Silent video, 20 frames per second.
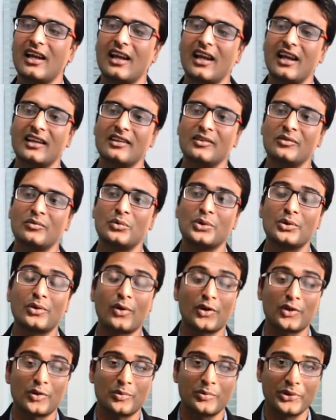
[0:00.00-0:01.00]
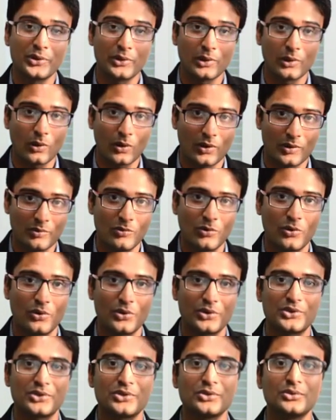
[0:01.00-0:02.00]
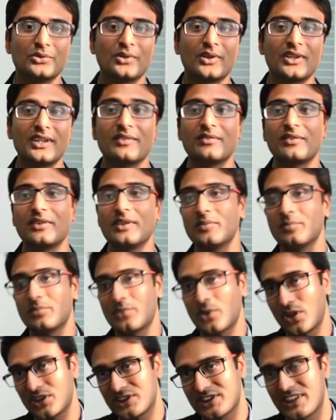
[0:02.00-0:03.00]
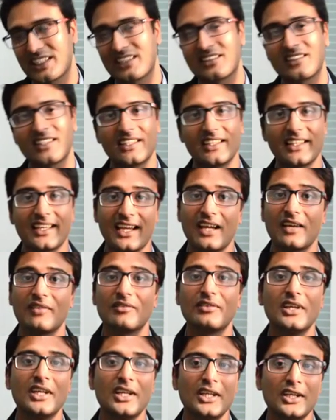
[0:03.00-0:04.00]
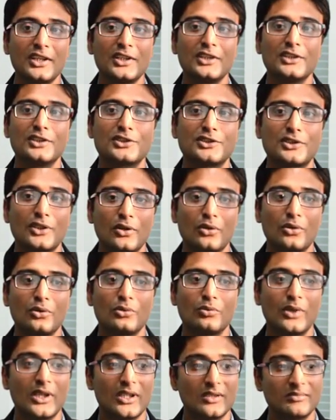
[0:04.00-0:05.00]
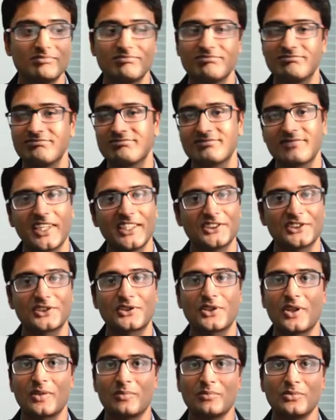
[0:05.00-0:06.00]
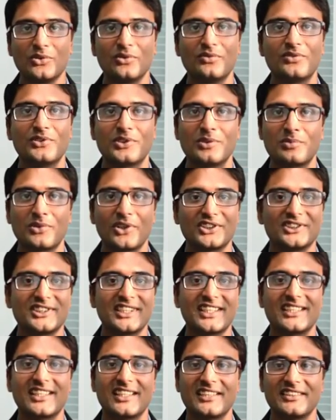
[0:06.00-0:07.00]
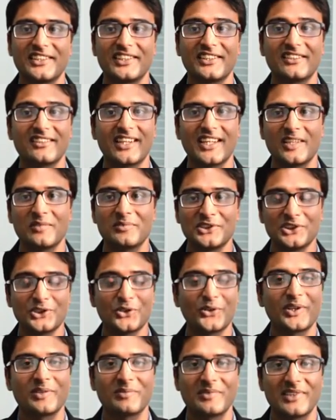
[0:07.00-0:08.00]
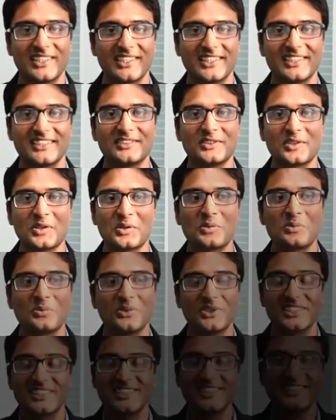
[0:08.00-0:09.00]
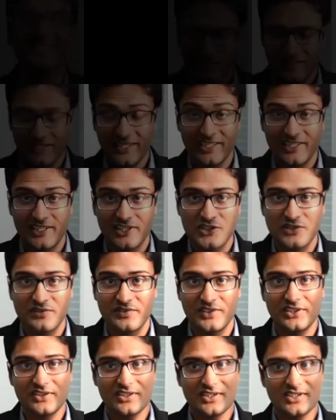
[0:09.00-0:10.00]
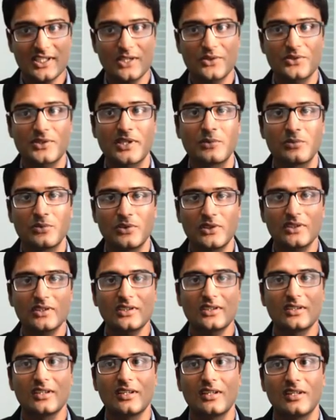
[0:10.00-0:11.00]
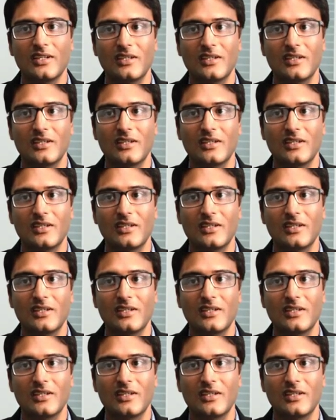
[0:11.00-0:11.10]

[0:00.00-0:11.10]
and would contribute a lot more to a different project that they have. So, well, I just got moved to the project and here I am enjoying my work. Areas of interest outside work,